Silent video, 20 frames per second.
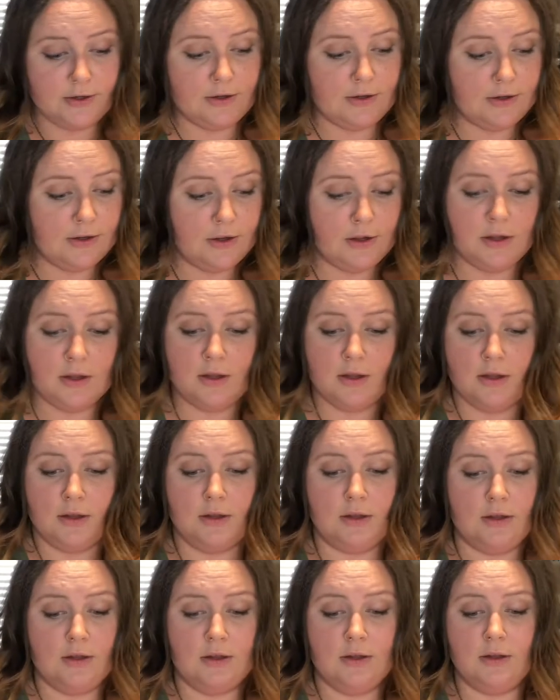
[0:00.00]

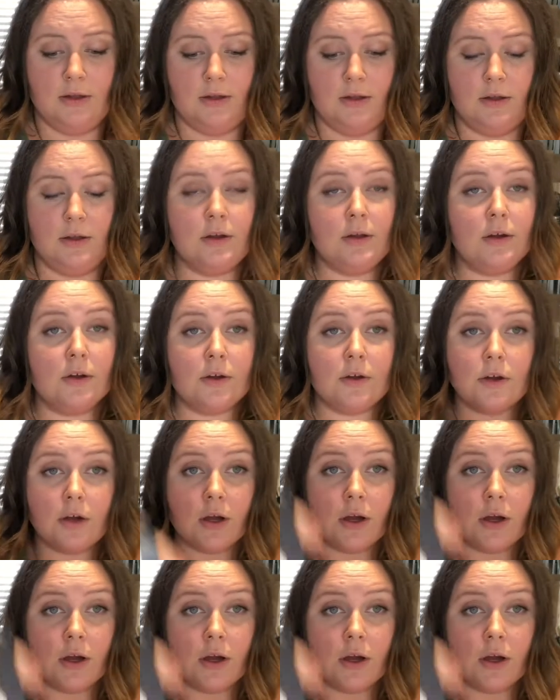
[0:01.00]
(no one is talking)